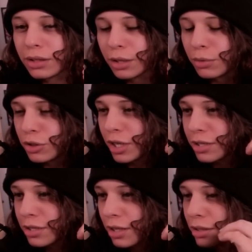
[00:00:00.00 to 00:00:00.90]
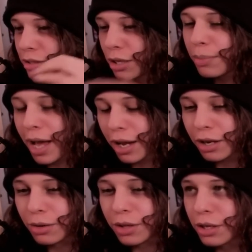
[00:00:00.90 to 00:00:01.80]
It was just
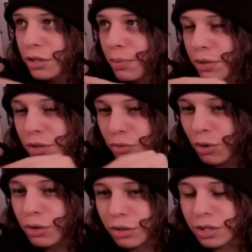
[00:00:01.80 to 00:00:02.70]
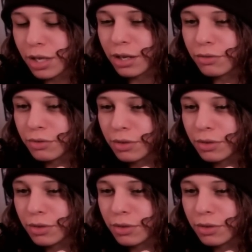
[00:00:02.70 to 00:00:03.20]
tobacco that you're supposed to roll yourself,